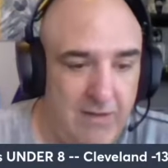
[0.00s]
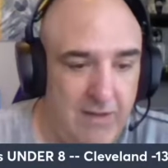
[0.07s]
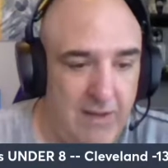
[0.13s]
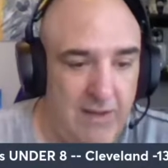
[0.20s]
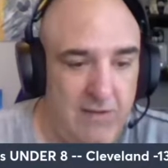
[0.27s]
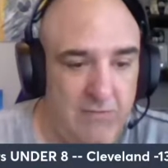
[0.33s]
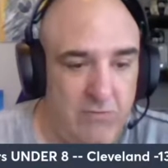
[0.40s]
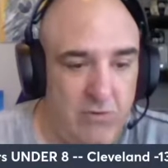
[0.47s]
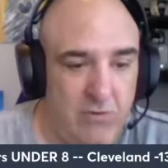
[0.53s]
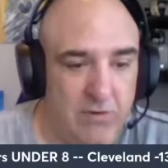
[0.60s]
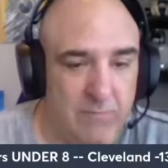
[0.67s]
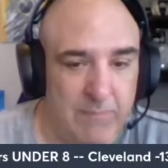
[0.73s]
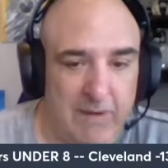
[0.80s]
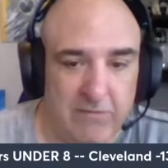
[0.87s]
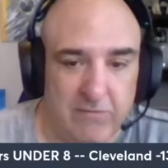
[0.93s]
Yeah, New
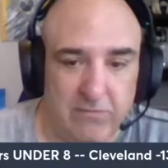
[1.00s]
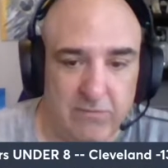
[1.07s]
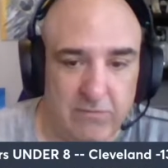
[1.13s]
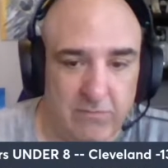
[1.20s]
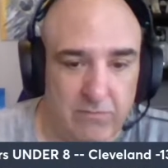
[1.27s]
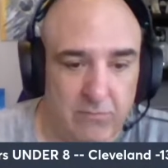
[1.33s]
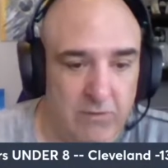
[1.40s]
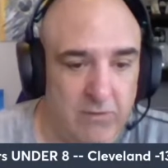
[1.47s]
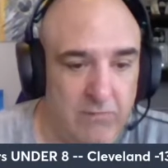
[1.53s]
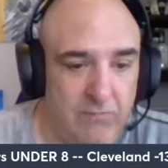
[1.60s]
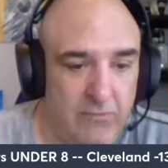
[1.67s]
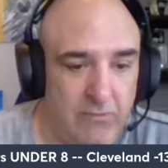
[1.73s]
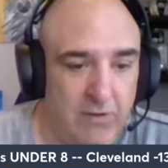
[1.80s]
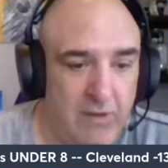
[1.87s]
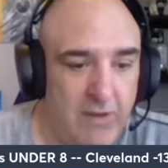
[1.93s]
York Mets.
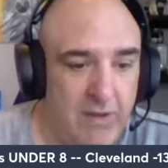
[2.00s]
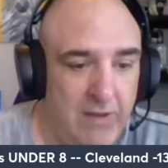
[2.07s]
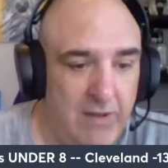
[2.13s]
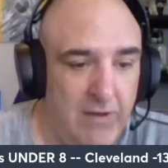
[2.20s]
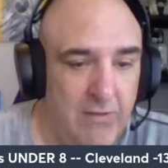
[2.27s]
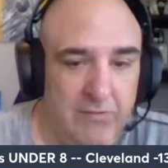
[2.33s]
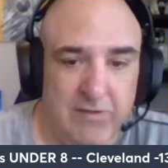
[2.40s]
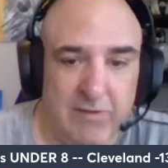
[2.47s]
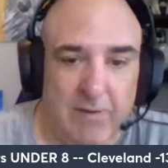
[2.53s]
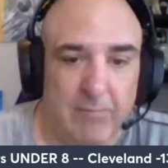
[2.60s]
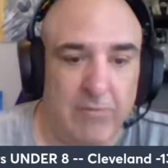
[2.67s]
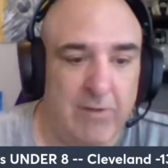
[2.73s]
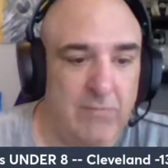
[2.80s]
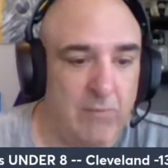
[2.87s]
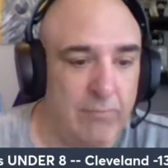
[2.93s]
Wonderful. You know what, Tim? I
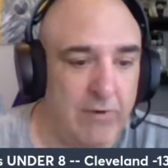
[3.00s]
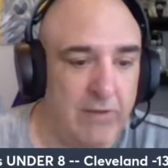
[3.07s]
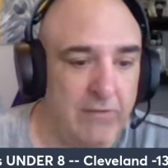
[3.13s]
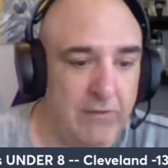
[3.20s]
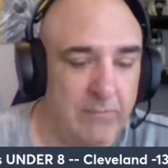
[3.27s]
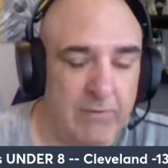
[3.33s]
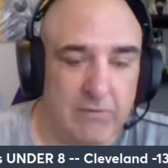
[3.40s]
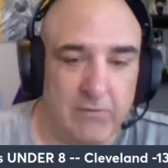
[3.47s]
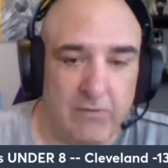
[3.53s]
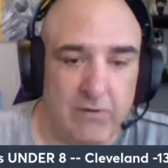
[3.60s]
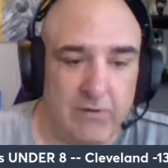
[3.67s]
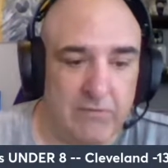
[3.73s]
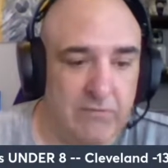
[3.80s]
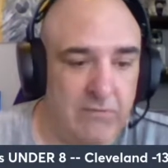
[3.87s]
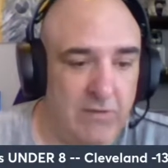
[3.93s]
blame your brother
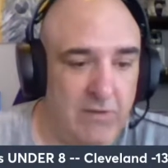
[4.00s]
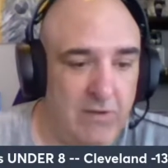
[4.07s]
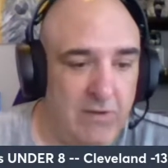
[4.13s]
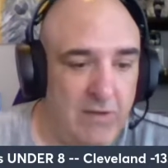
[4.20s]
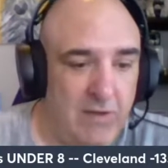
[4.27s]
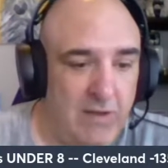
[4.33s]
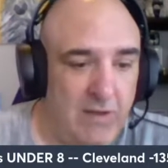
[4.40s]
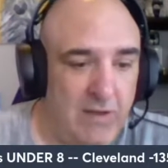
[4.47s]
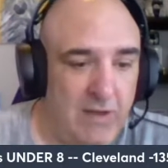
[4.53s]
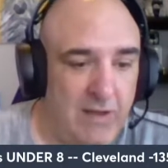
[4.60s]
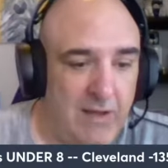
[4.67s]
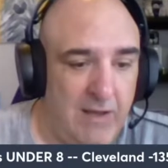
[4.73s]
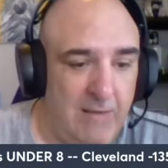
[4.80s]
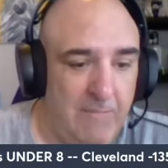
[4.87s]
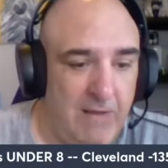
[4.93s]
because
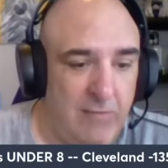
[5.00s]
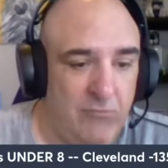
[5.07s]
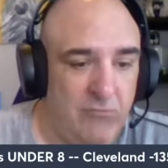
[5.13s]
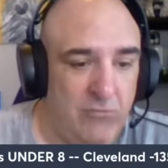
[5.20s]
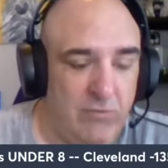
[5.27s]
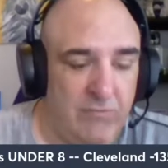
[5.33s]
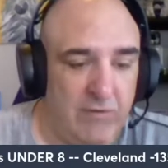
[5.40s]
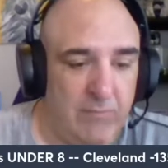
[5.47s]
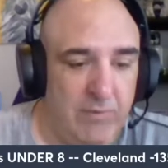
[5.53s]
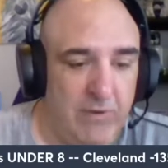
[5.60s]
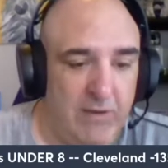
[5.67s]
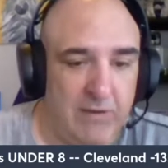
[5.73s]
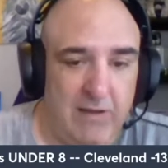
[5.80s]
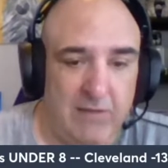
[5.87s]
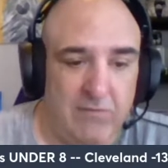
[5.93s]
I was doing a free
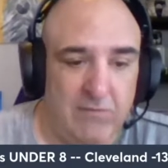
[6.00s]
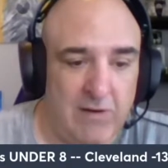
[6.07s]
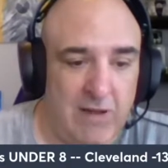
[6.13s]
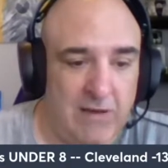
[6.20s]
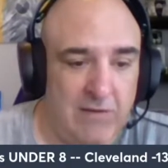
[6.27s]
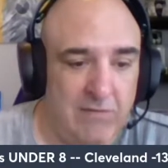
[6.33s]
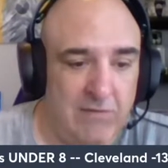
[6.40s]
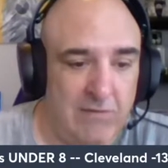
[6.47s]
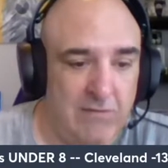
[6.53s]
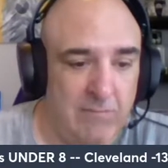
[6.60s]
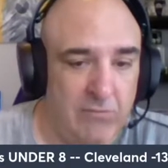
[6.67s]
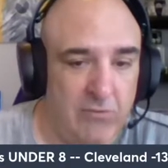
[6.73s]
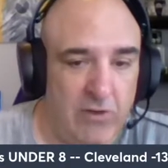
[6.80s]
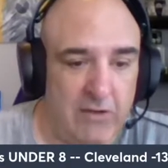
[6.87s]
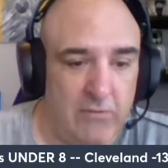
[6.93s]
pick yesterday and he said
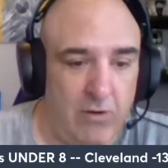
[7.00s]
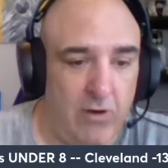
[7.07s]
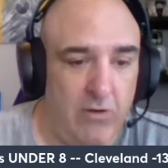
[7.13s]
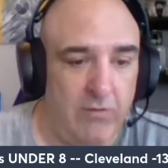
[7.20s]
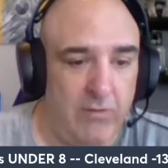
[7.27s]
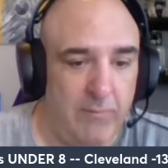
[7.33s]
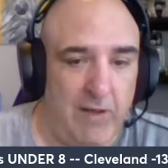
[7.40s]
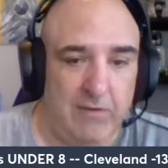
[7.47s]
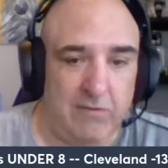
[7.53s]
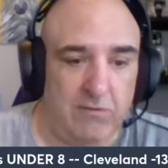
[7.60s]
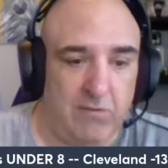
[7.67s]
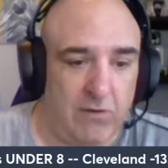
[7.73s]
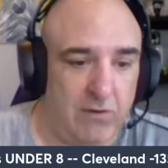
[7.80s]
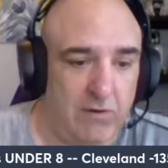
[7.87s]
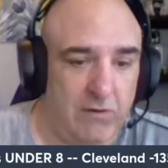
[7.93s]
something like, oh, the
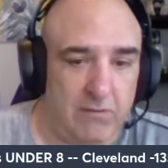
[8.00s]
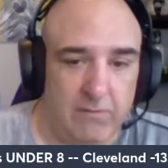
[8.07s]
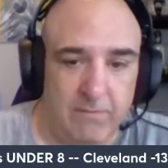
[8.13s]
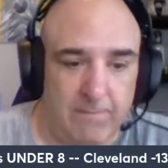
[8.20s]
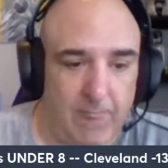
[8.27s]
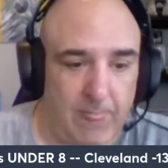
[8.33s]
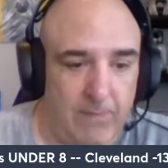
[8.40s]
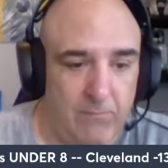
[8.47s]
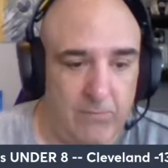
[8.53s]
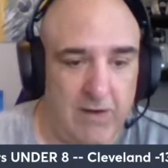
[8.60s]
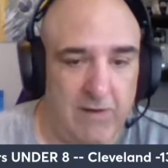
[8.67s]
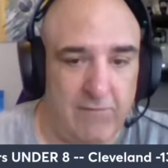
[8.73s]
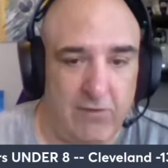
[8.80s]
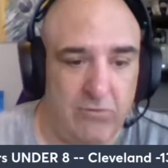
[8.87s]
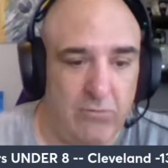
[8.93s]
Mets are
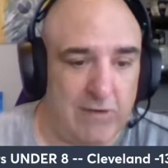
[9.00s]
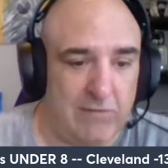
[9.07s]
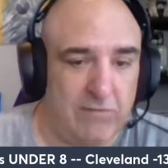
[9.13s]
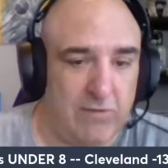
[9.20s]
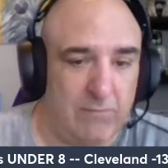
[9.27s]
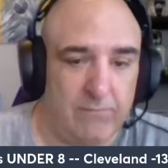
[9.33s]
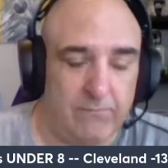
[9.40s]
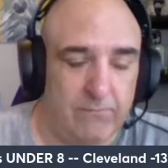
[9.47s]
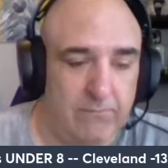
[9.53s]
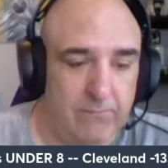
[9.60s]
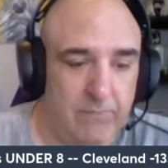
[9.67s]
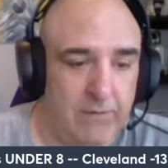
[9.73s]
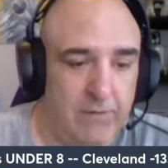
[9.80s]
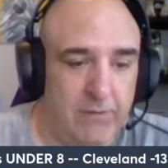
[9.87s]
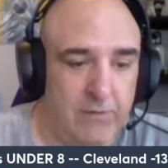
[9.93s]
whatever. He threw out some
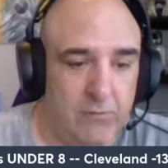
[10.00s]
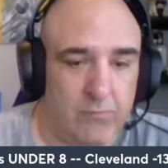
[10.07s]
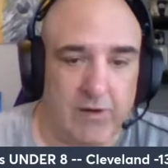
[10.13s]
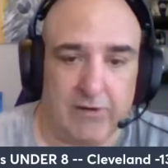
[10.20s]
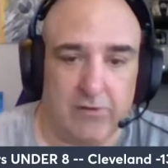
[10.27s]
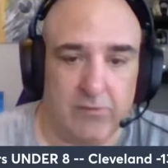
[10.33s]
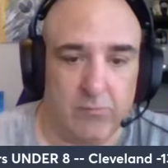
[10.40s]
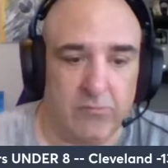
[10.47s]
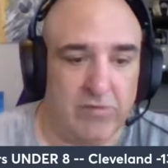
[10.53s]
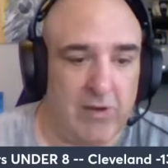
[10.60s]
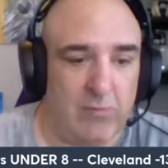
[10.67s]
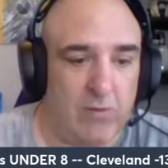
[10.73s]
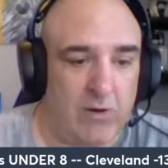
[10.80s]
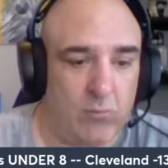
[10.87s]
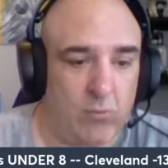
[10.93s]
record with
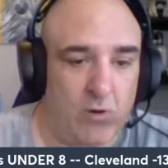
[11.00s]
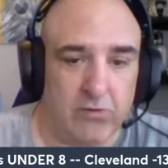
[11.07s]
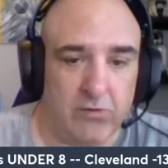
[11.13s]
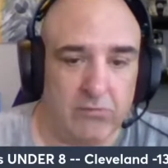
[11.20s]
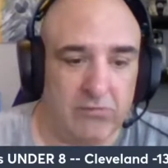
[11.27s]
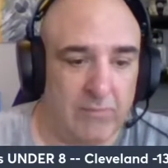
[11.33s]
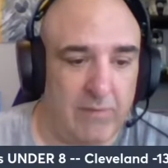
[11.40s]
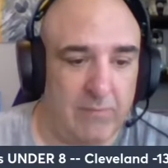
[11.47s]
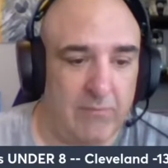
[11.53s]
Taiwan Walker or something.